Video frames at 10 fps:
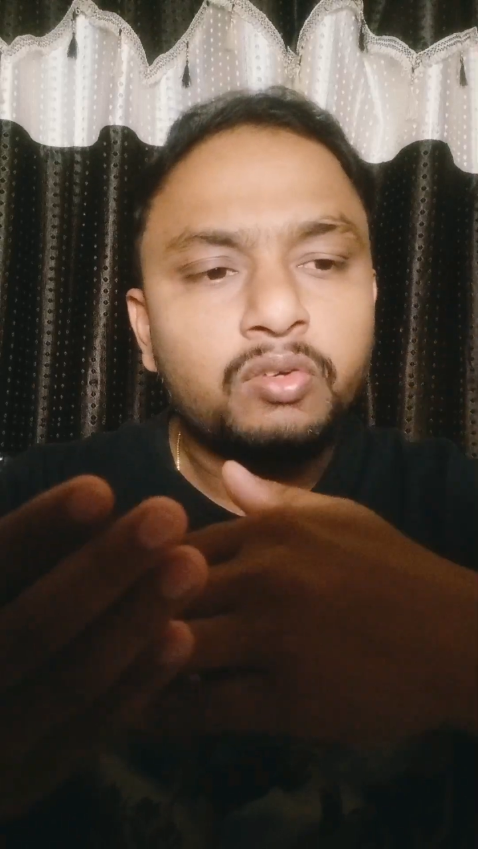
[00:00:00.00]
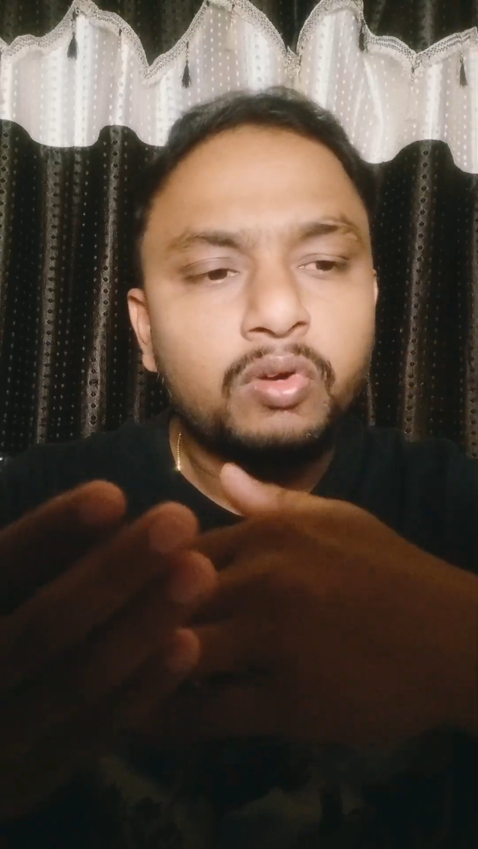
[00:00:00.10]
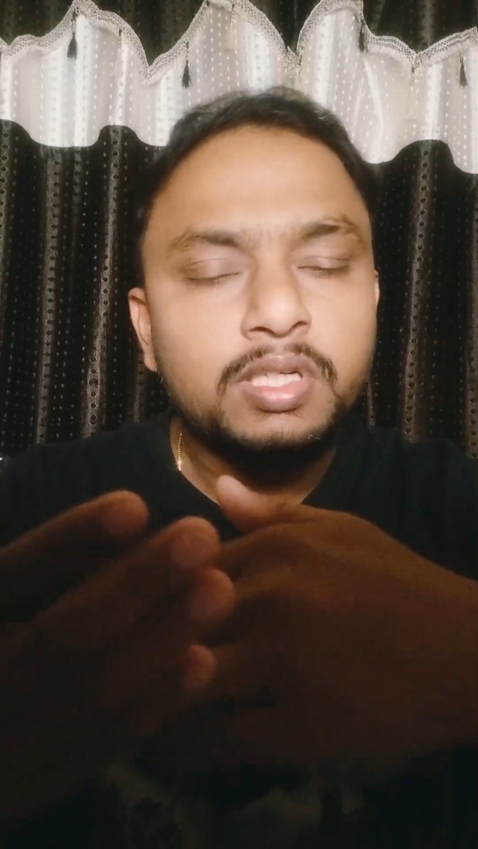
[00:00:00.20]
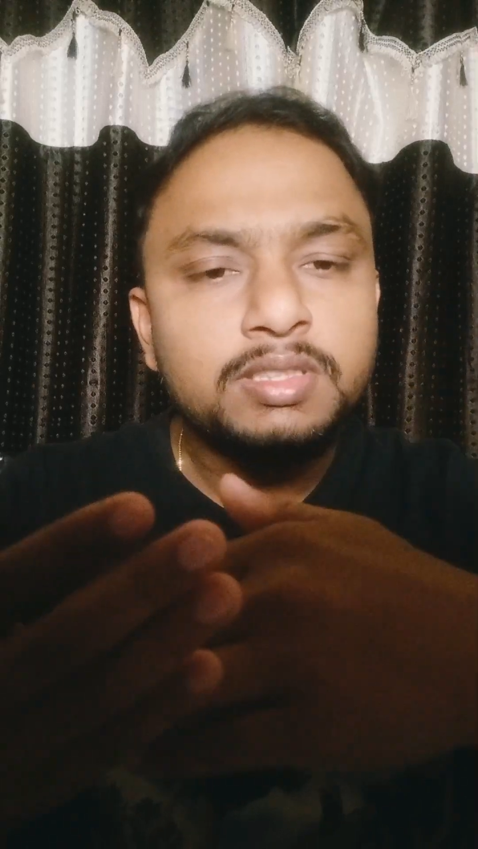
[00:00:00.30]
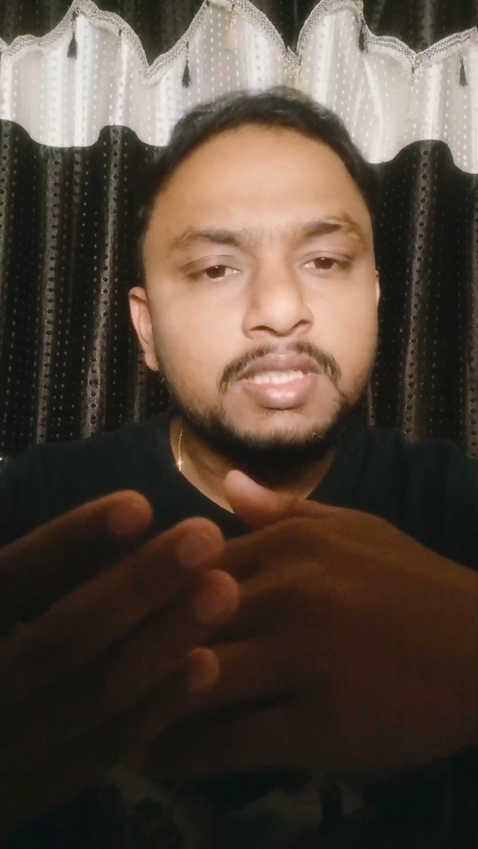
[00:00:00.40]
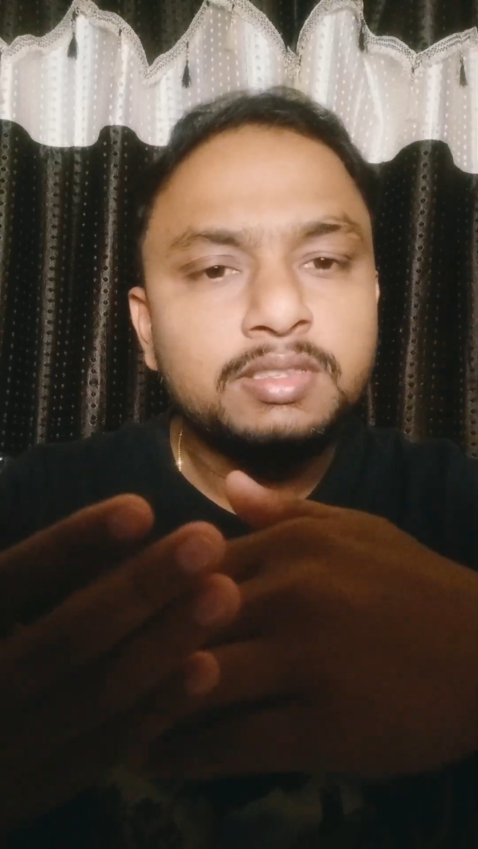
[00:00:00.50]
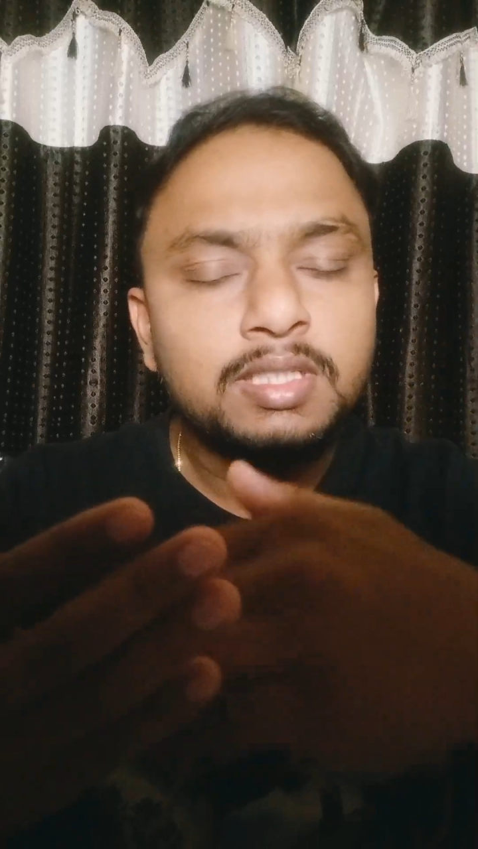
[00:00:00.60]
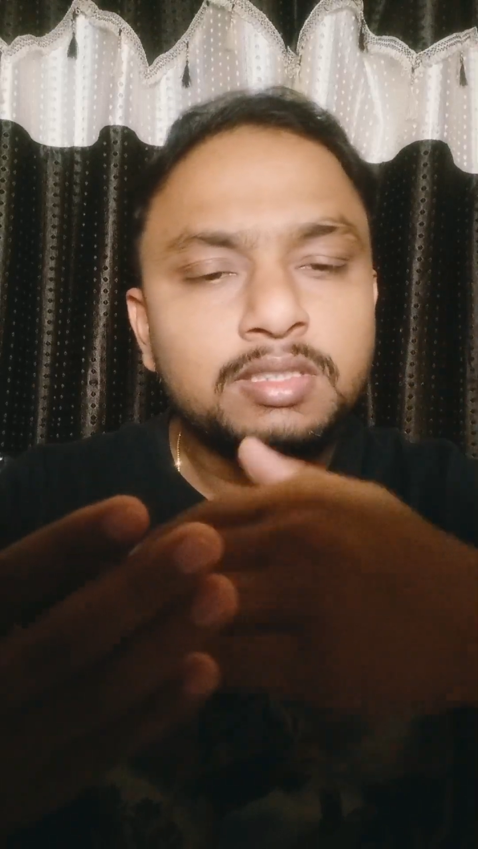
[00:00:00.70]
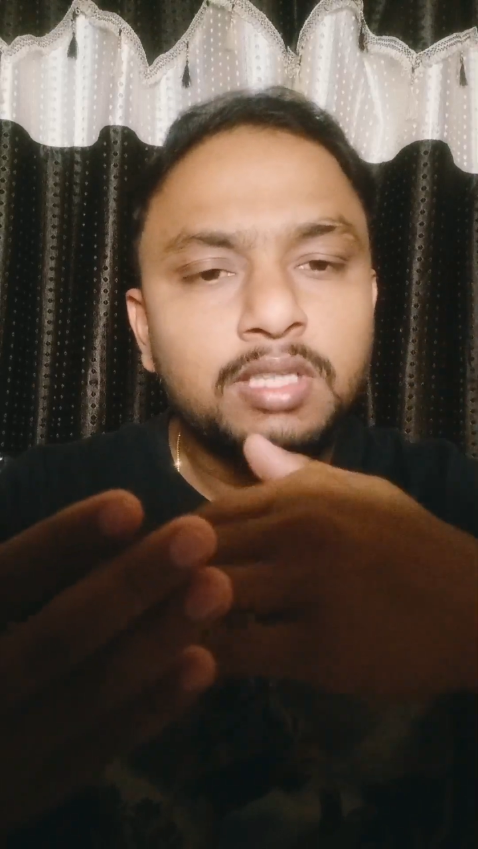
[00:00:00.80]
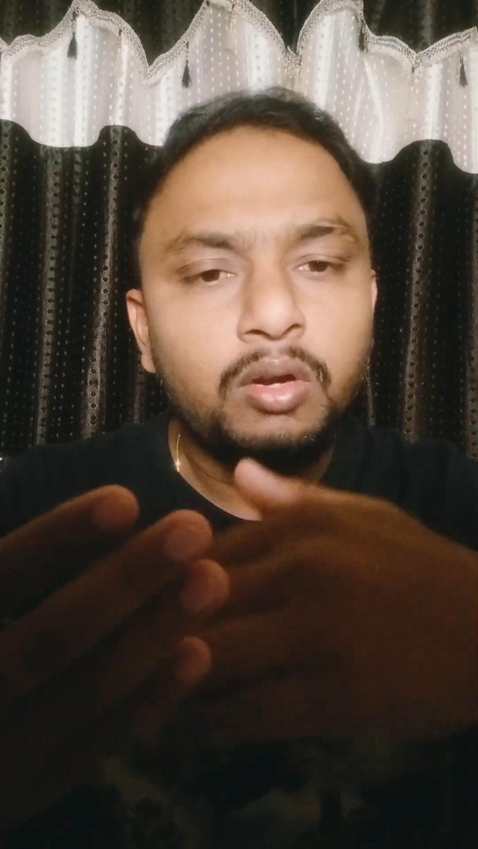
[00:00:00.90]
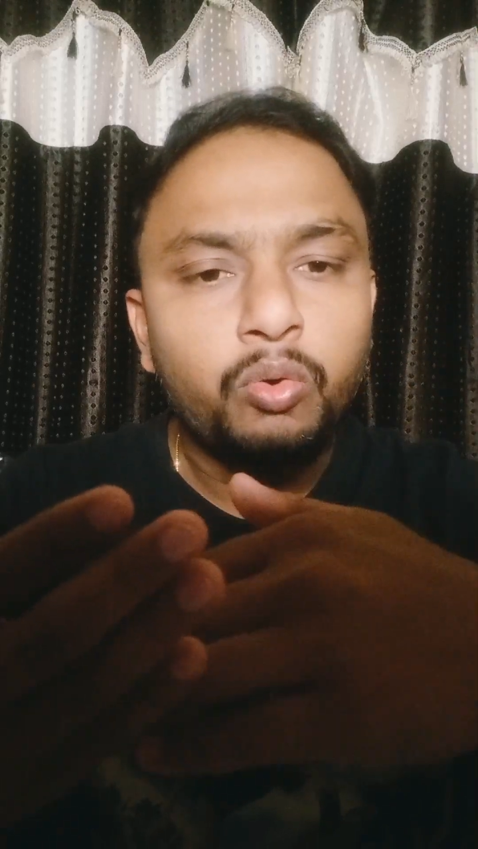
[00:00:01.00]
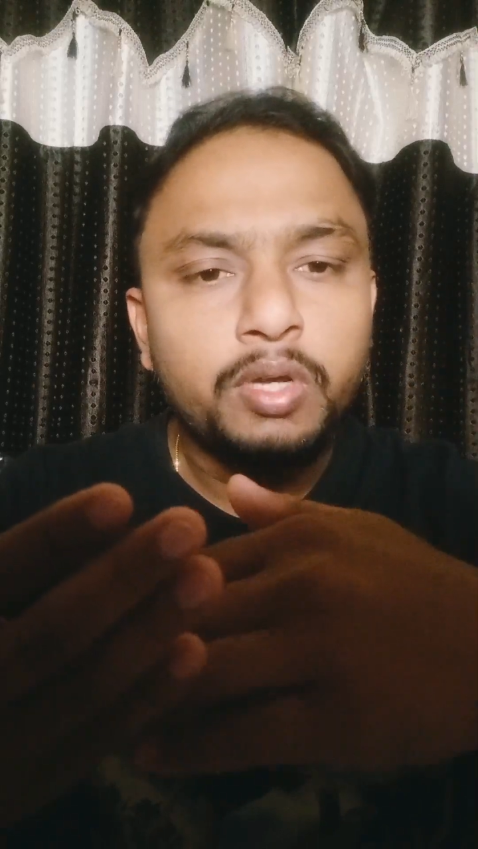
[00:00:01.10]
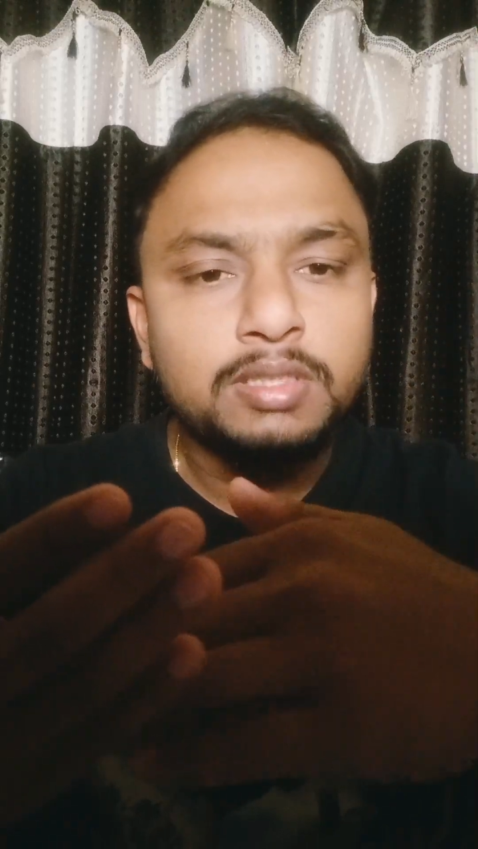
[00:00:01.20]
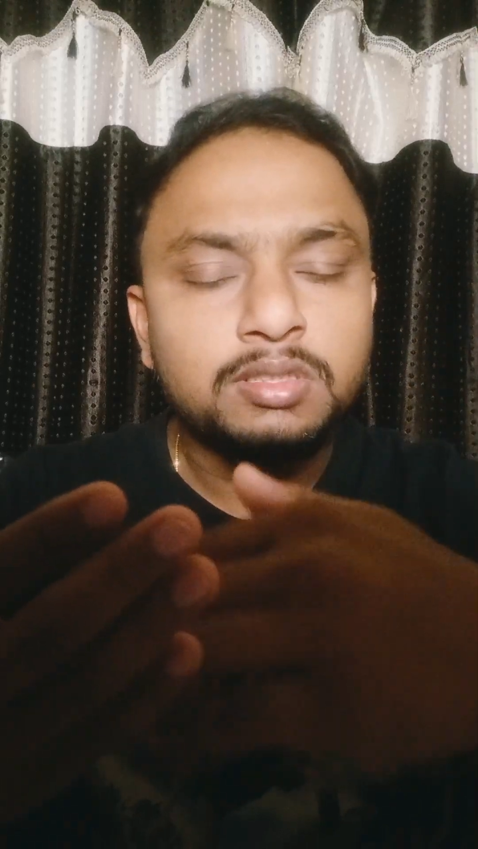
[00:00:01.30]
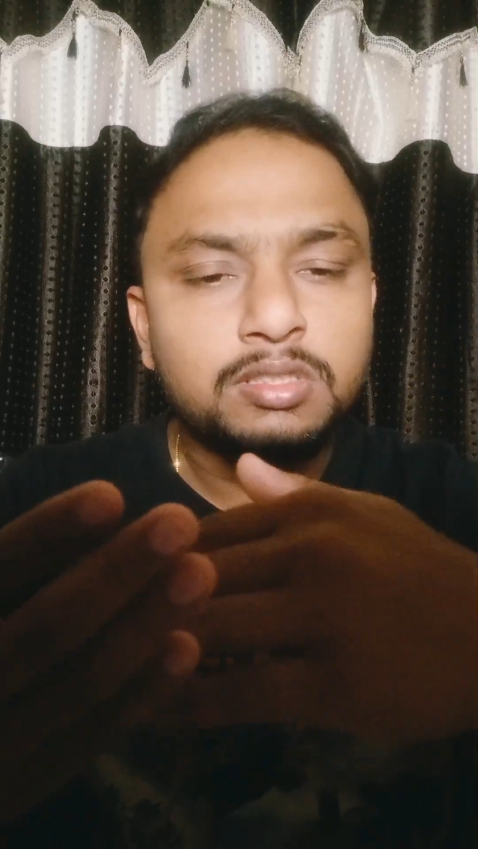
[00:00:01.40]
26 is the
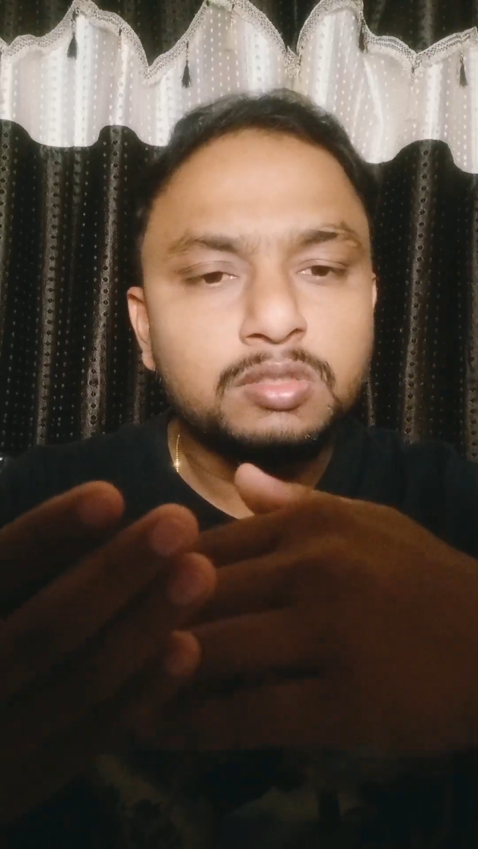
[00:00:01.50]
lowest,